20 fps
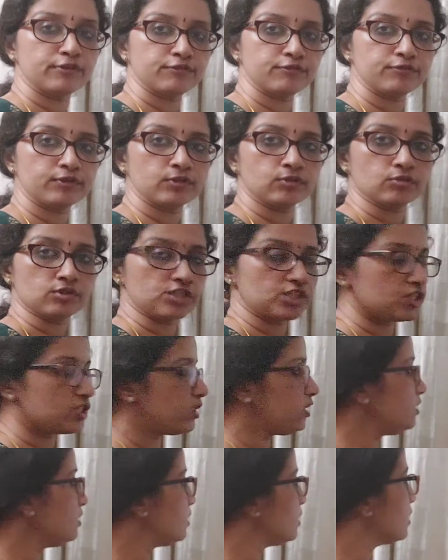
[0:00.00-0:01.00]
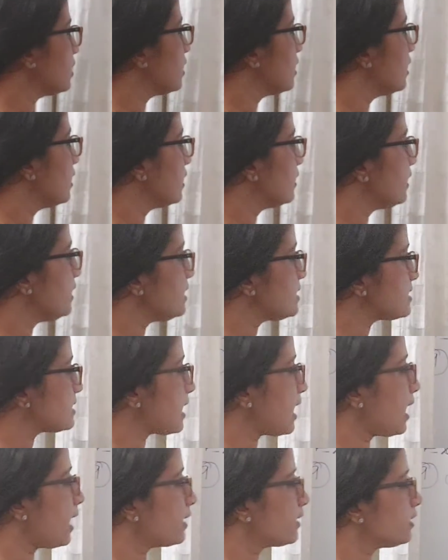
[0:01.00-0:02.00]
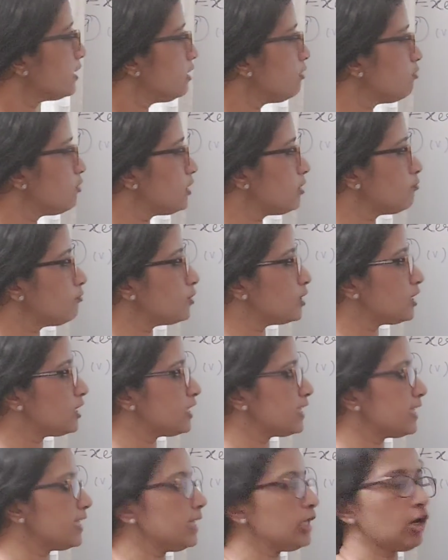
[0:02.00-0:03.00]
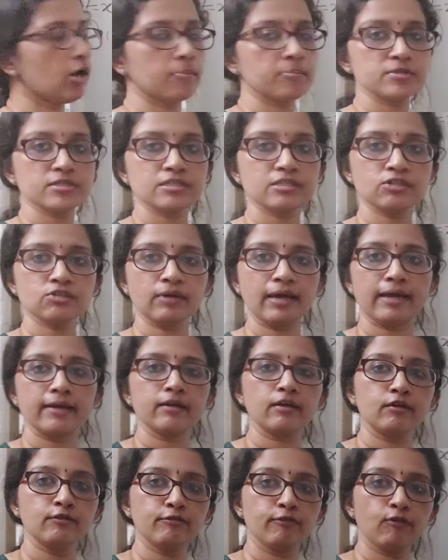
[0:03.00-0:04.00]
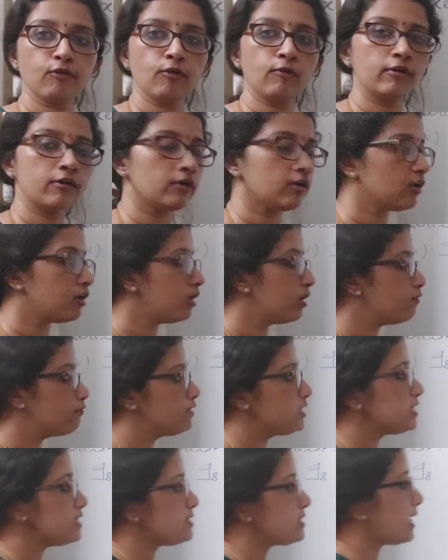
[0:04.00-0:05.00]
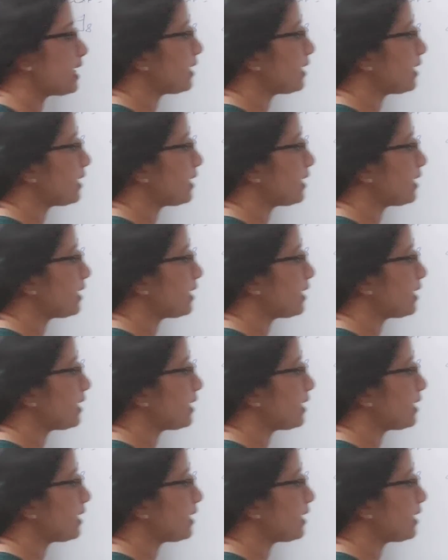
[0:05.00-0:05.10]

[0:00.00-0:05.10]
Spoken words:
fifth question. Is angle 1 vertically opposite to angle 4? Which is